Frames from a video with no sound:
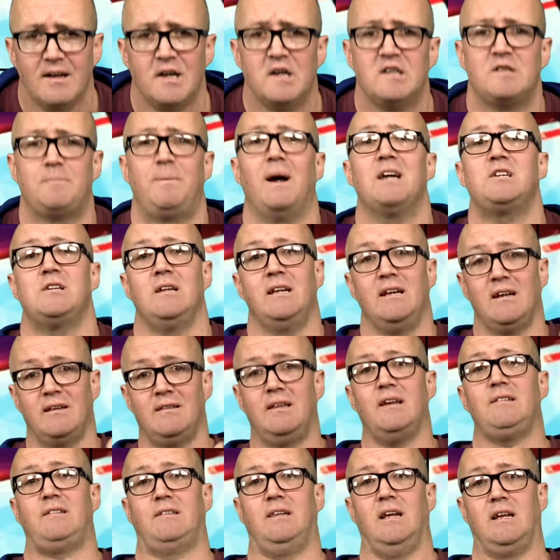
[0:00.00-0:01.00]
especially in
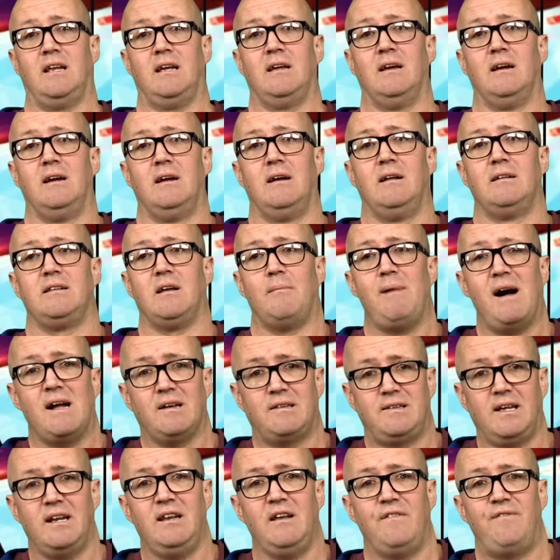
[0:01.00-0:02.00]
this city, the Man
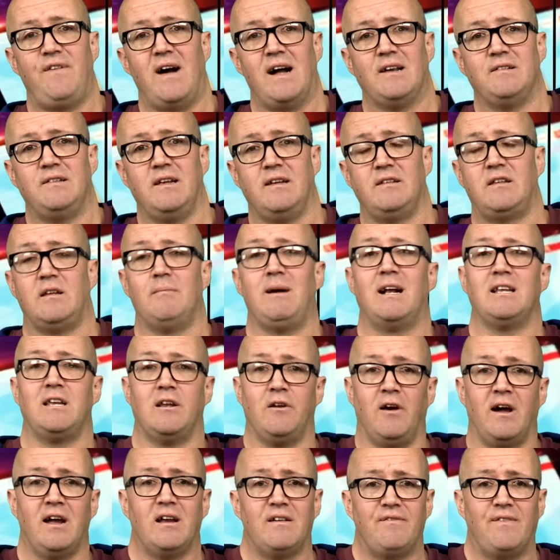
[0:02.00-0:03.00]
City fanzines and the Man
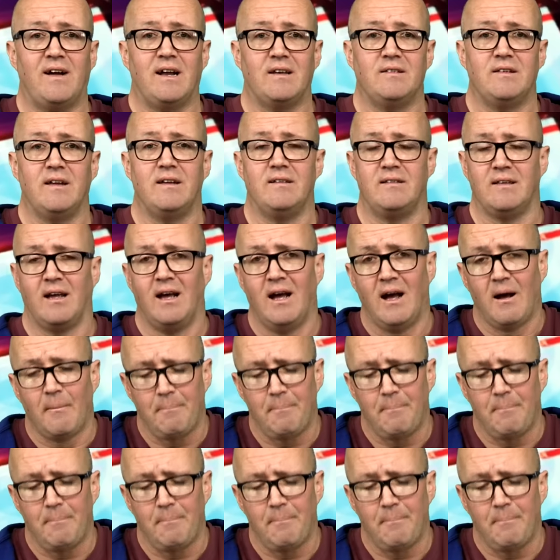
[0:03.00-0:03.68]
United fanzines,